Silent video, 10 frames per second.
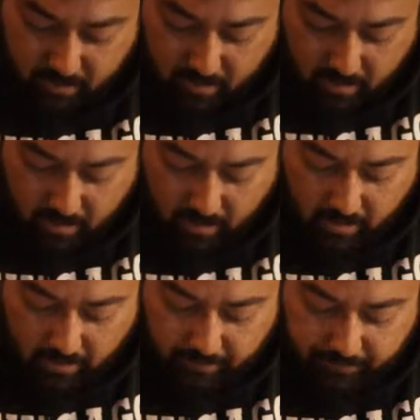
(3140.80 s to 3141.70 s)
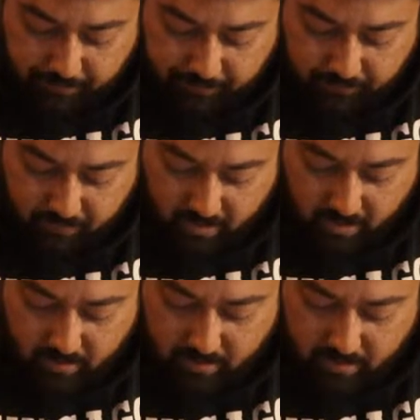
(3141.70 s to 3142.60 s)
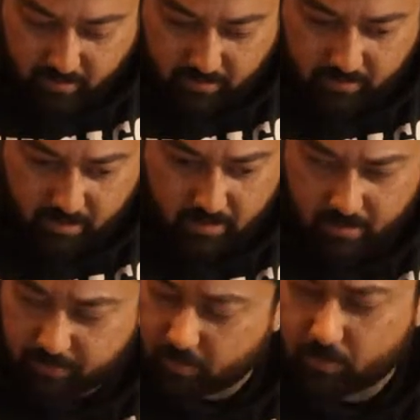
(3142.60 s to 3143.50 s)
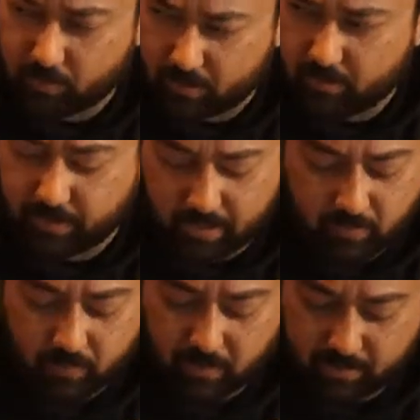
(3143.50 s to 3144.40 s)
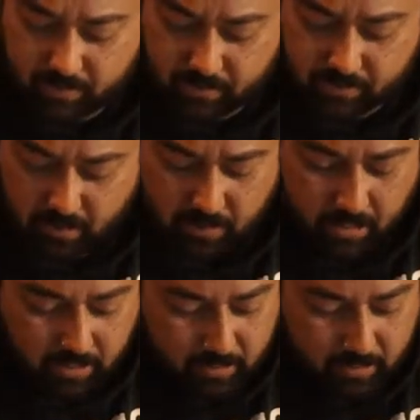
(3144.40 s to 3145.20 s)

and they're probably one of the bigger ones in Australia.